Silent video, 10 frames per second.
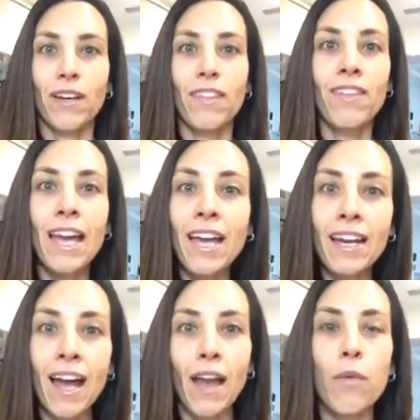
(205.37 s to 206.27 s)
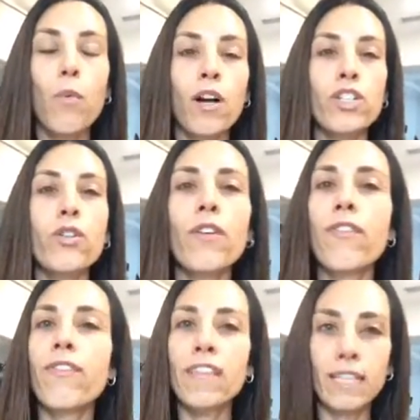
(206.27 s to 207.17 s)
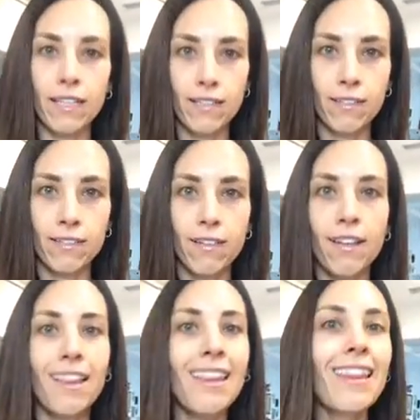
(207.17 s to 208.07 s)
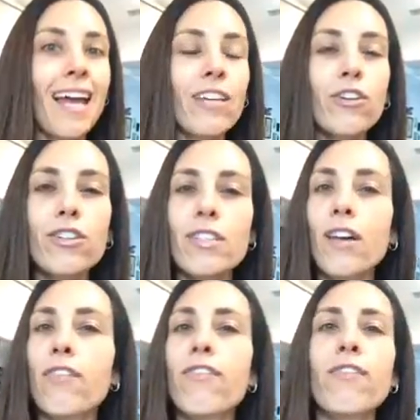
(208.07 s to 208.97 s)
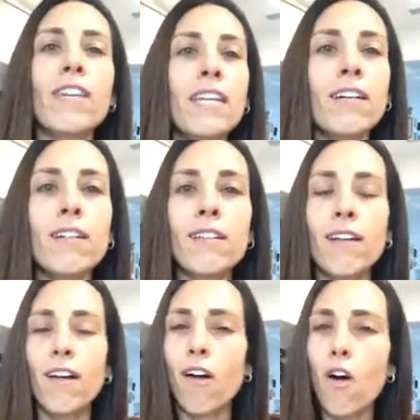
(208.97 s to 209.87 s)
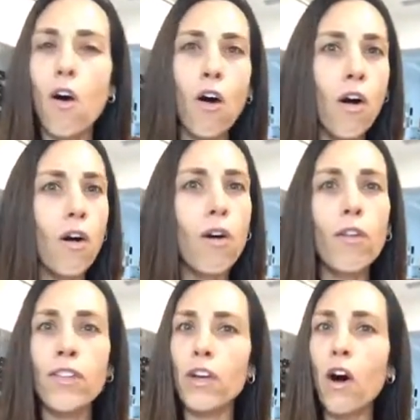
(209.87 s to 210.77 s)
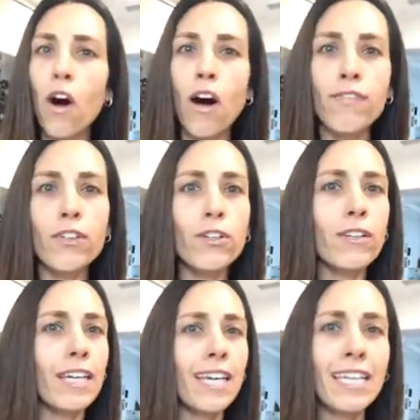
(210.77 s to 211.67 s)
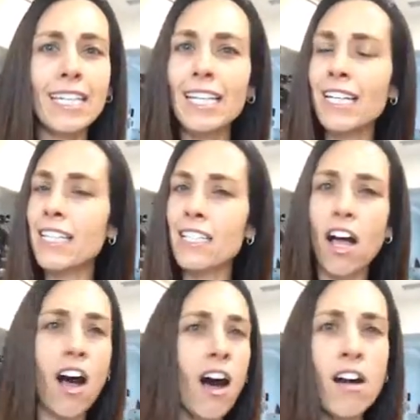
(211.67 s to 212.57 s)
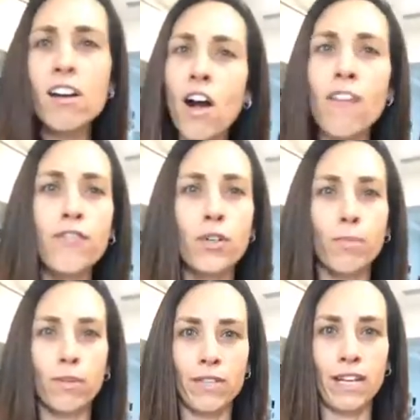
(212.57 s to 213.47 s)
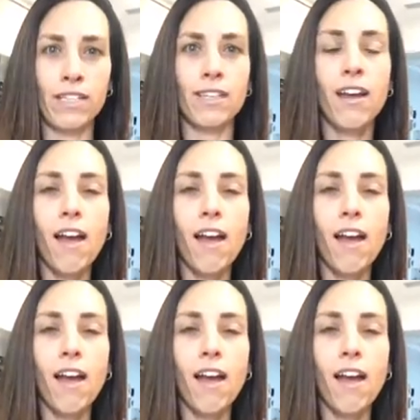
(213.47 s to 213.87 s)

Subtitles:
Then I want you to feel it. Let yourself feel all the awful ickiness, uncomfortableness